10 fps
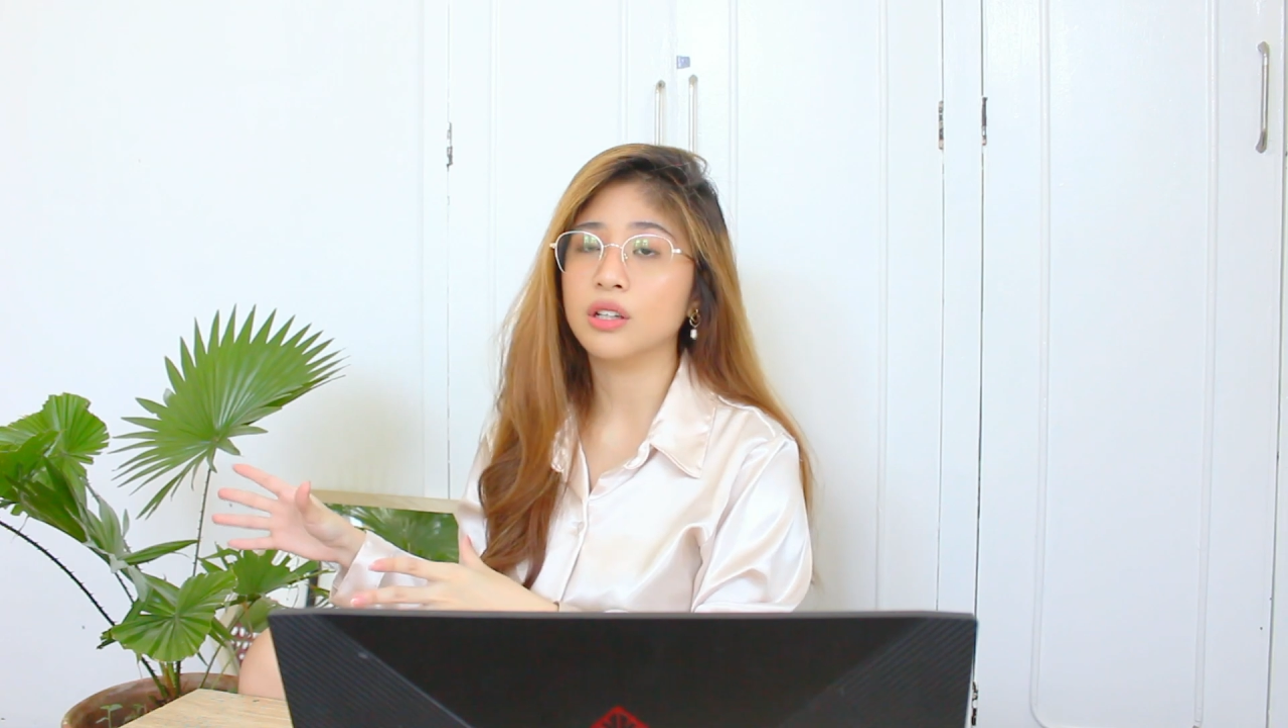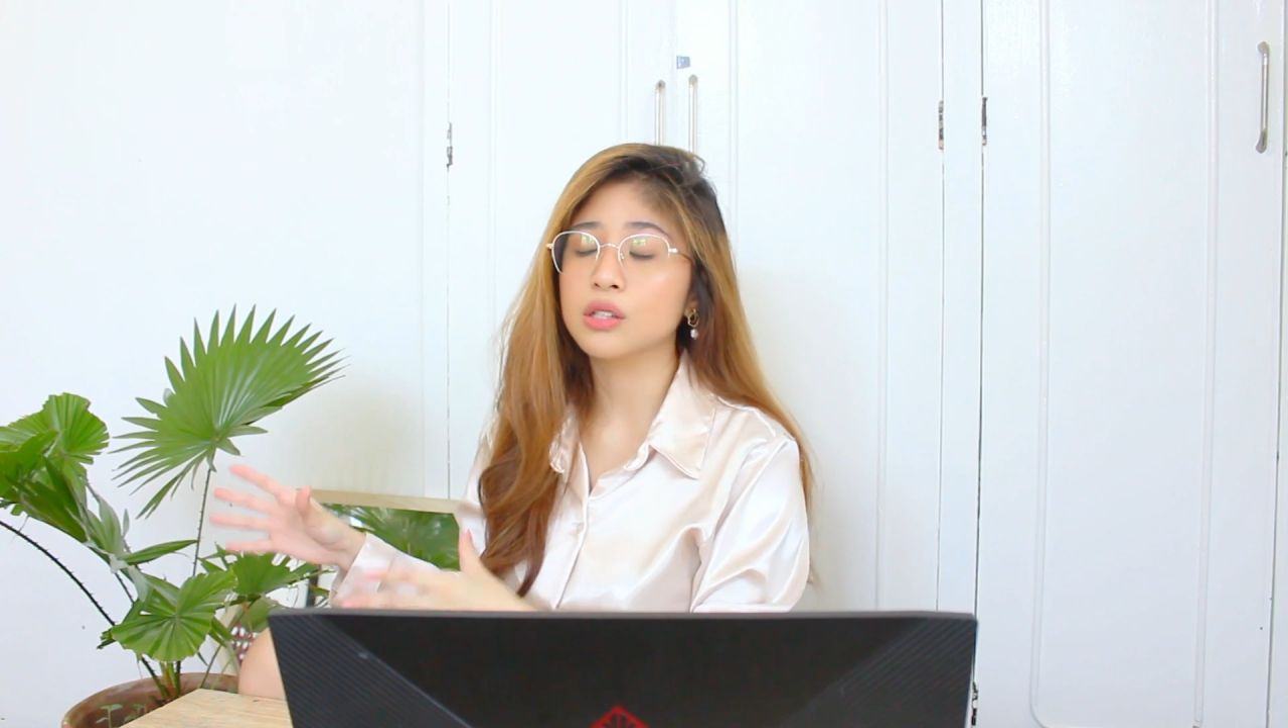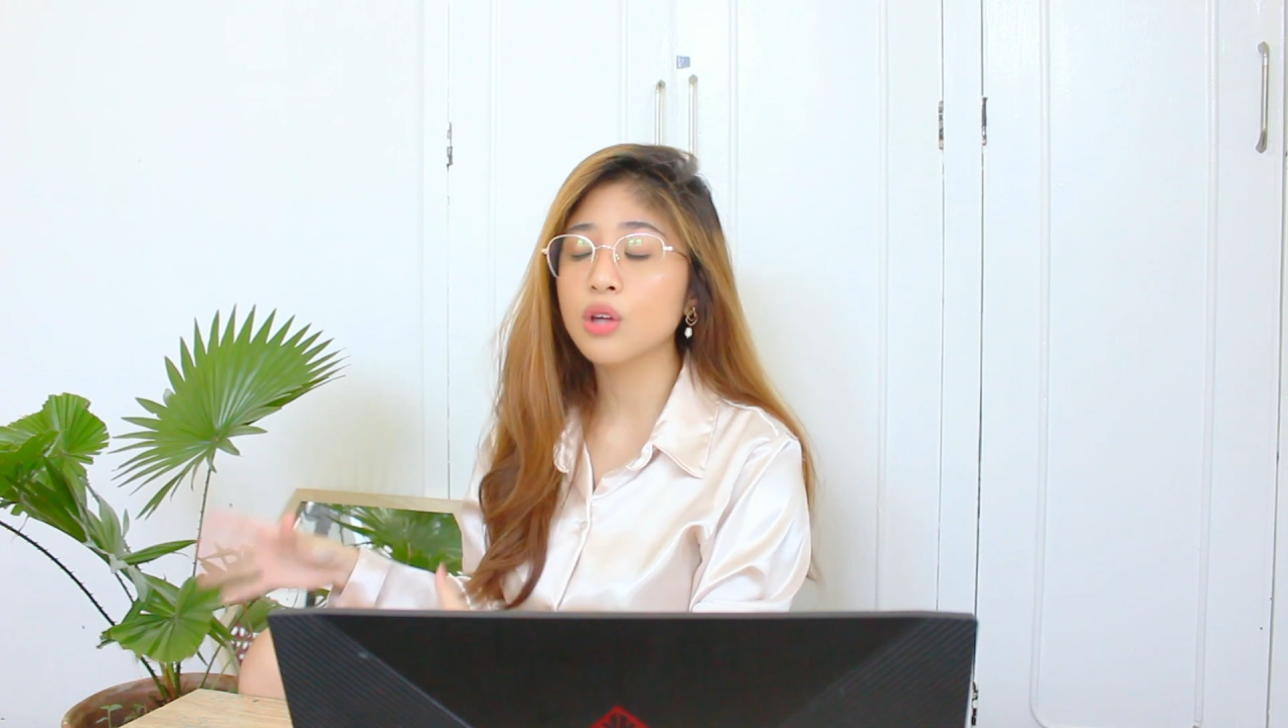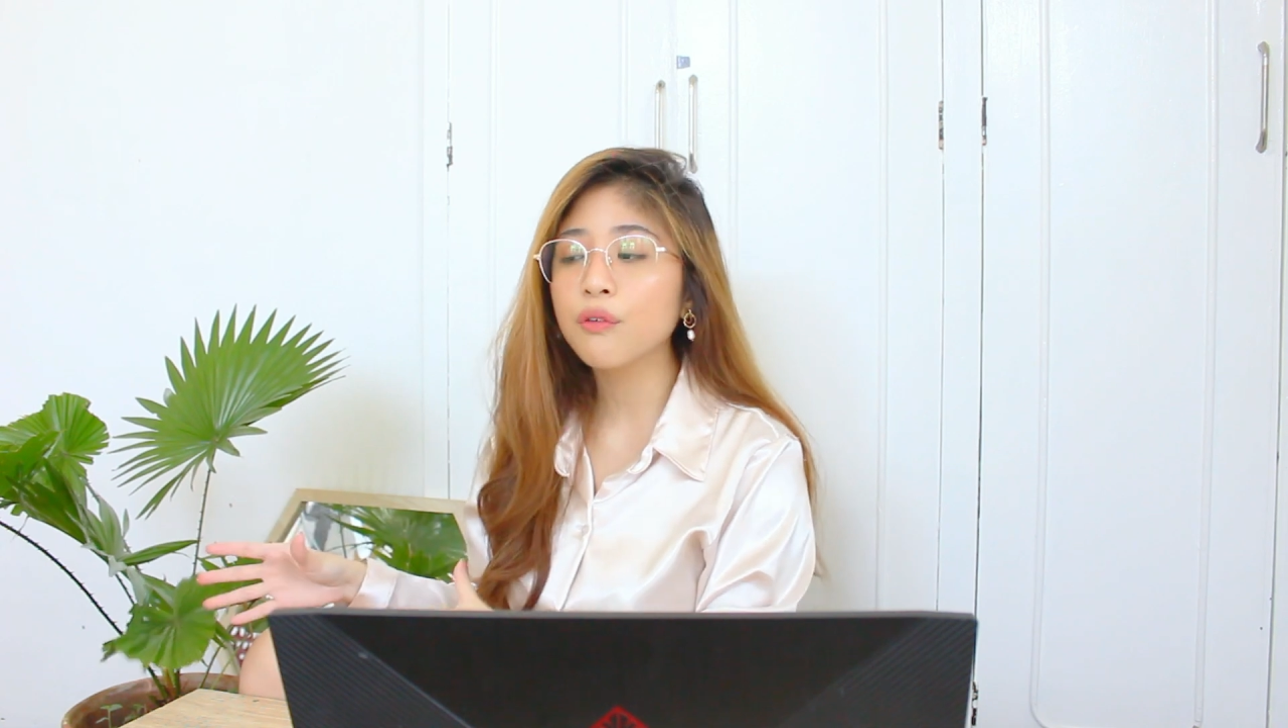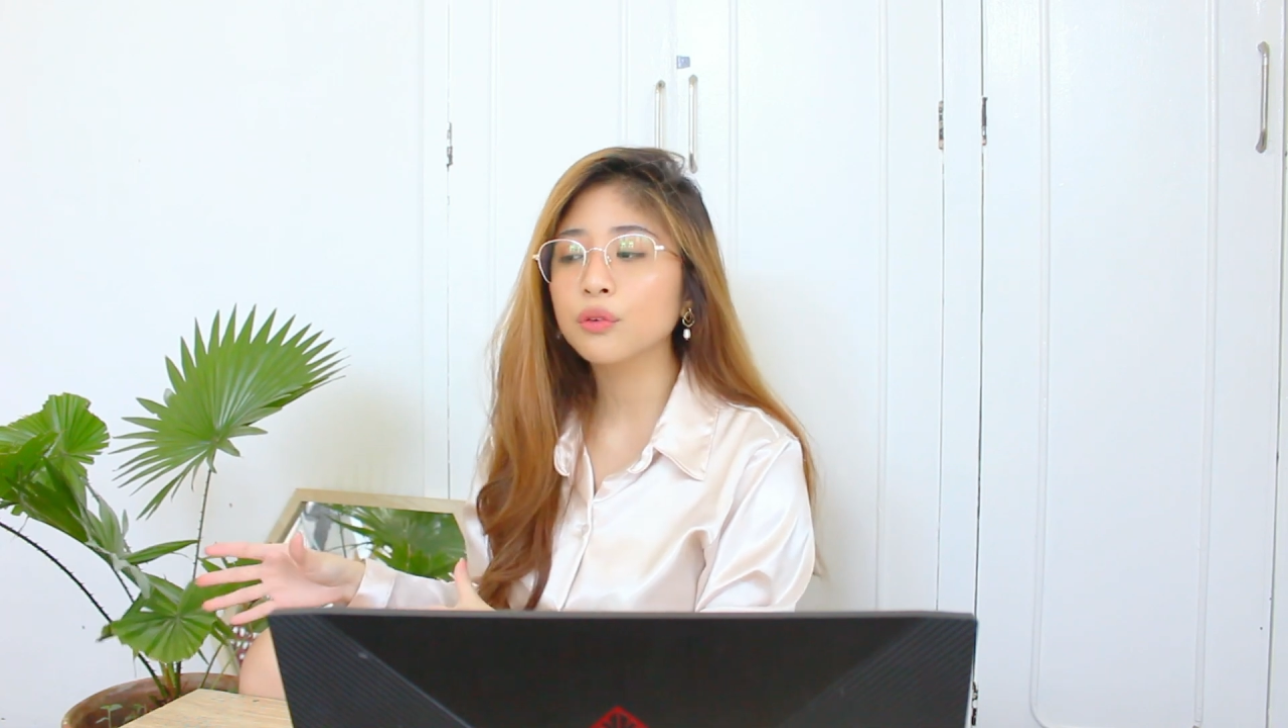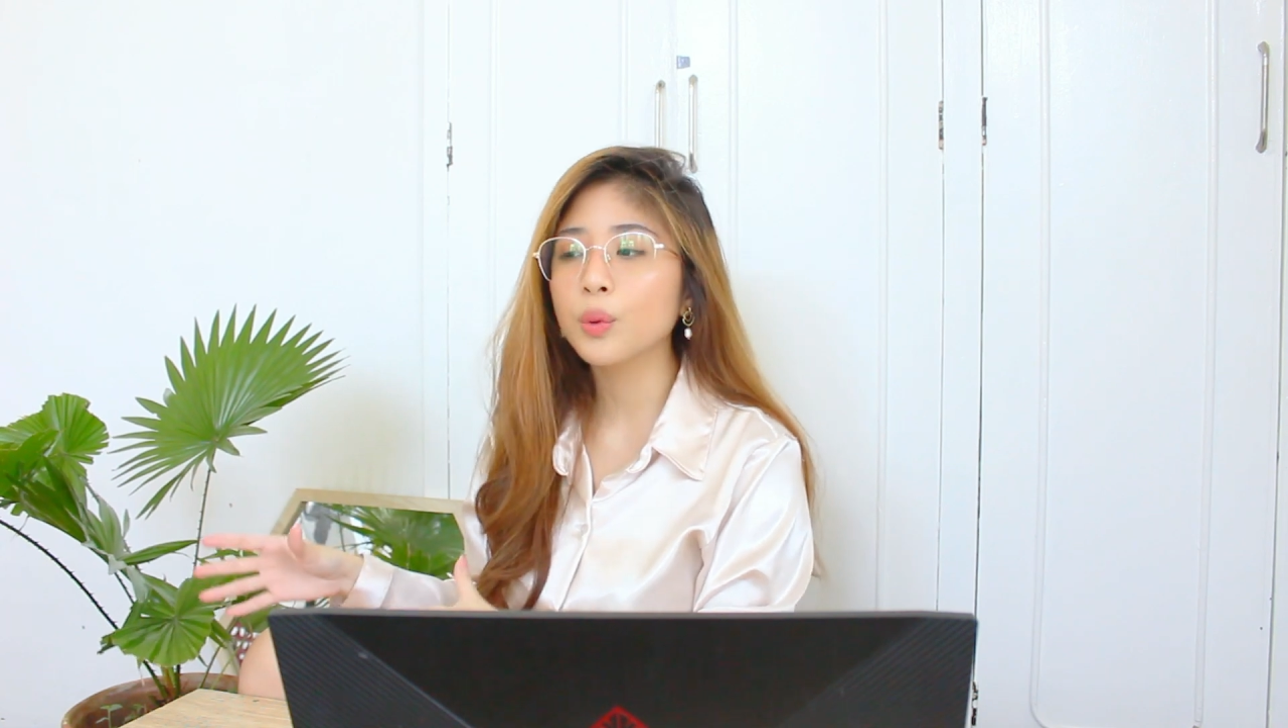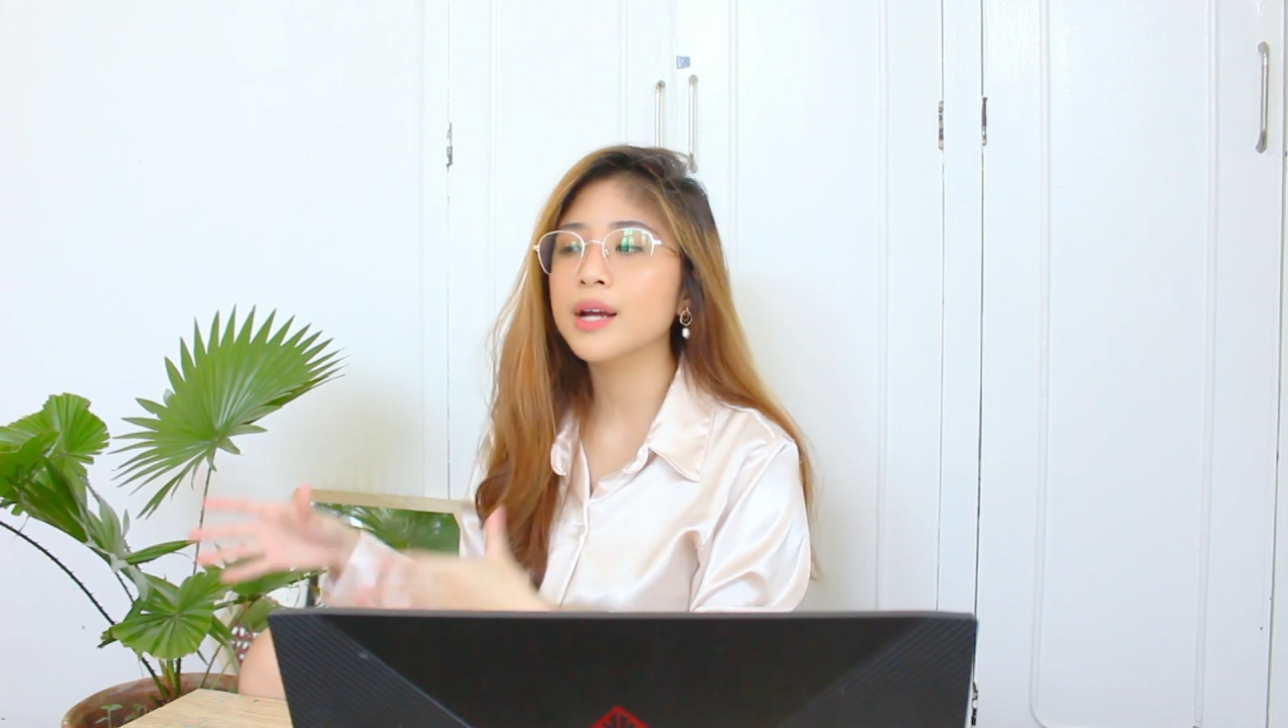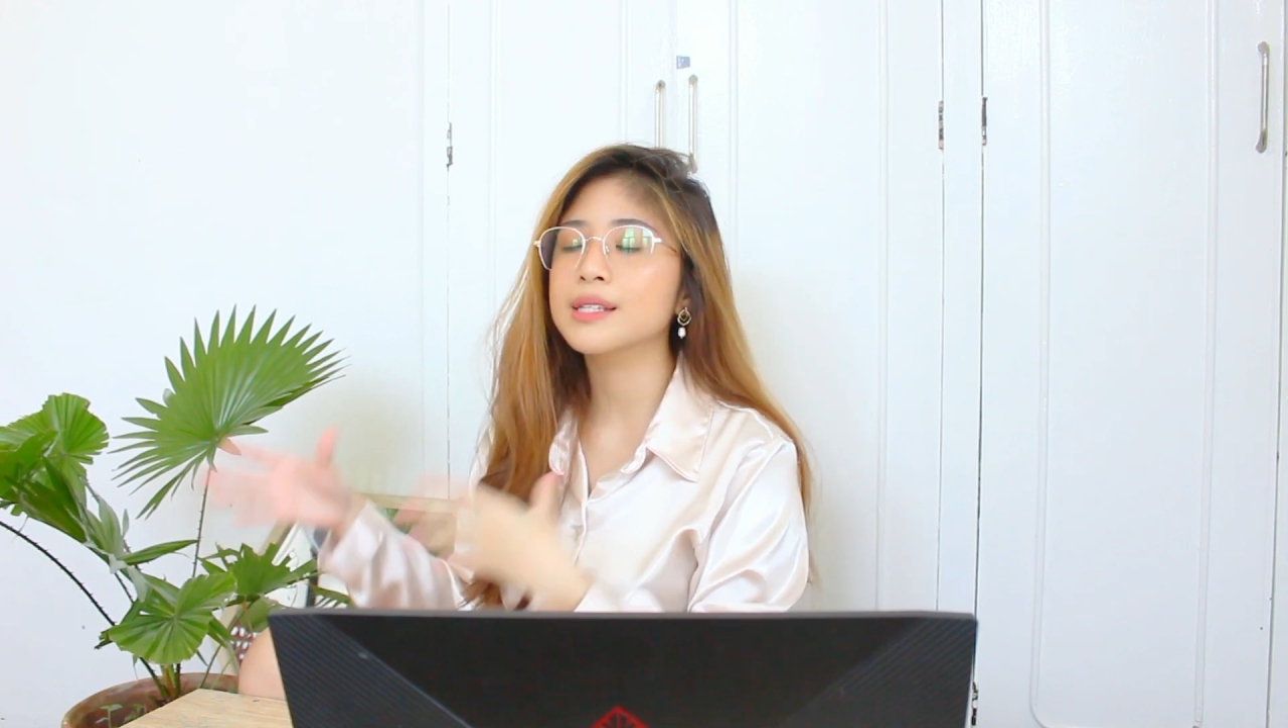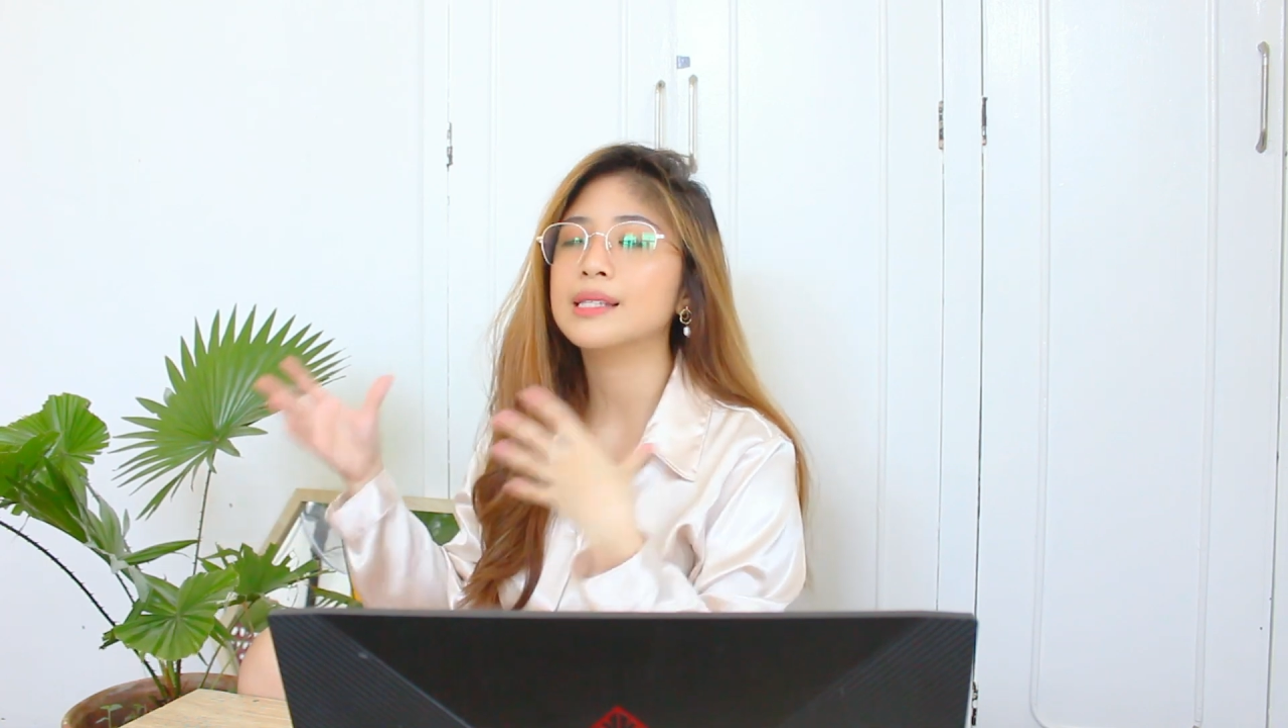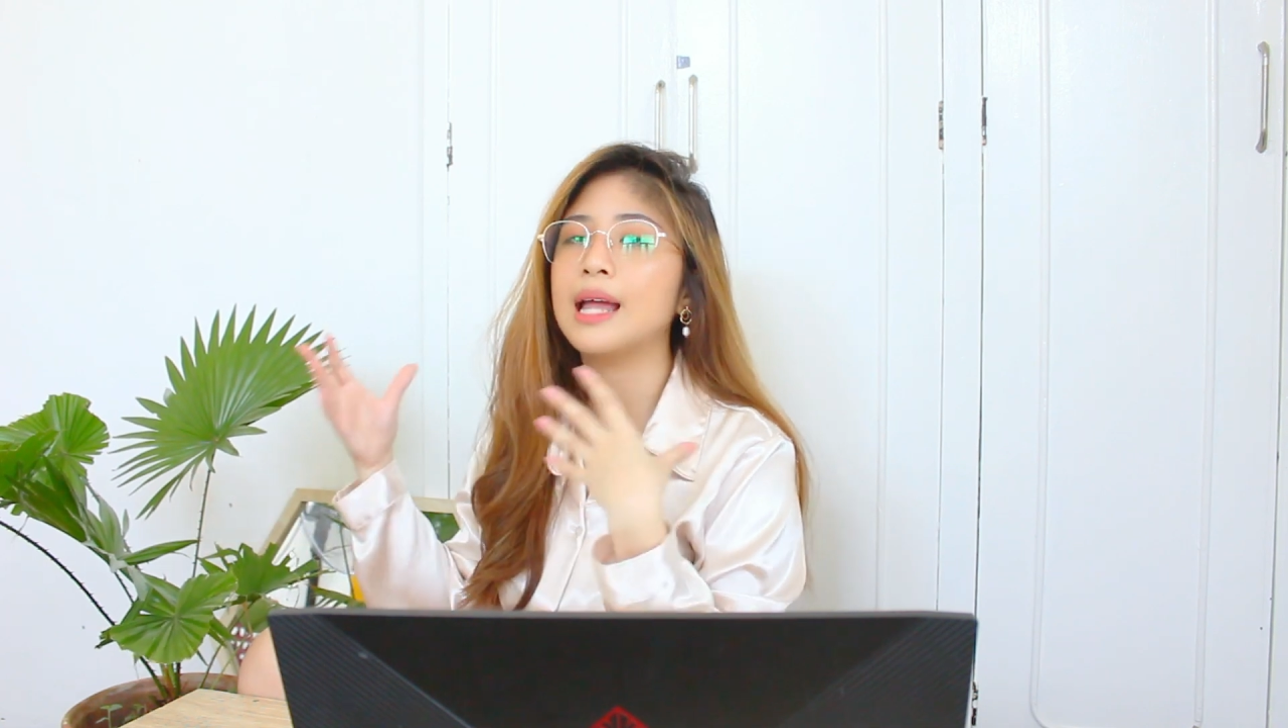softwares